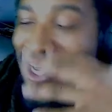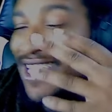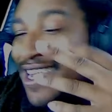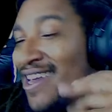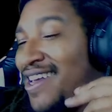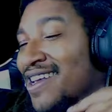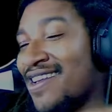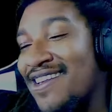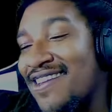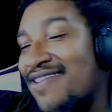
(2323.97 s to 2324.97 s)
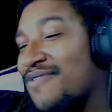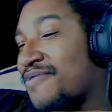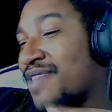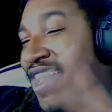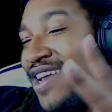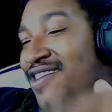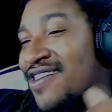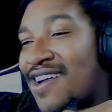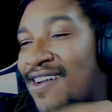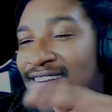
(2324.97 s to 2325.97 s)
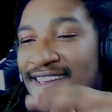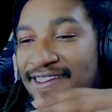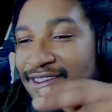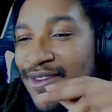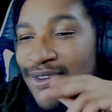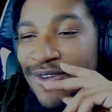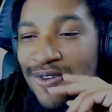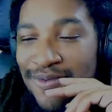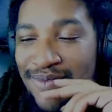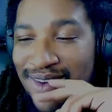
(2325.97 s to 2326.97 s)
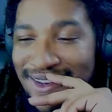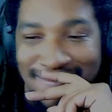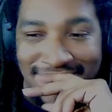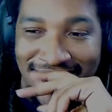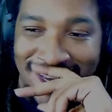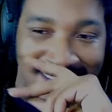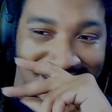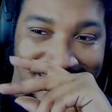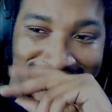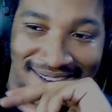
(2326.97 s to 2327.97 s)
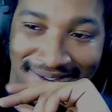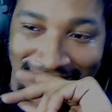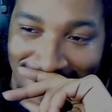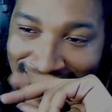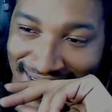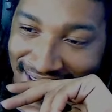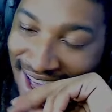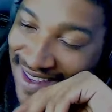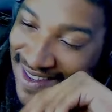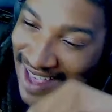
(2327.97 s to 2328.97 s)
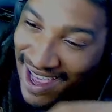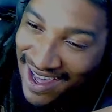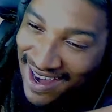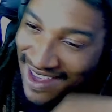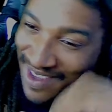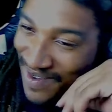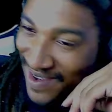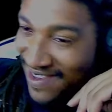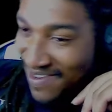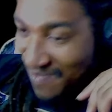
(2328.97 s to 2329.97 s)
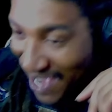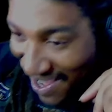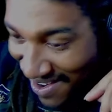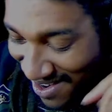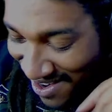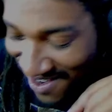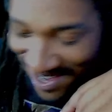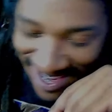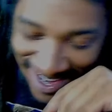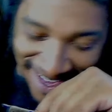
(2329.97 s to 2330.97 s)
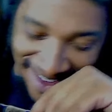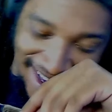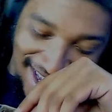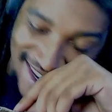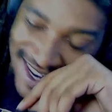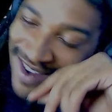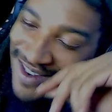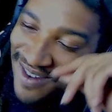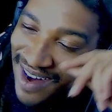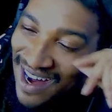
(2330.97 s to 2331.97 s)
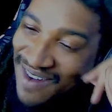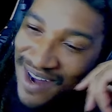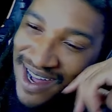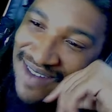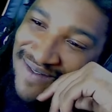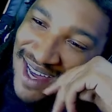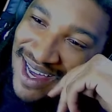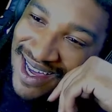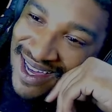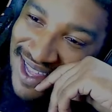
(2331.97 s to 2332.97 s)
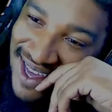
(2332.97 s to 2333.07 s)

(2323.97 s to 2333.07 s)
Yeah, the flash and all, that's cool, bruh. But, bruh, that's what it's about, though, cuz. You gotta show the right way, man.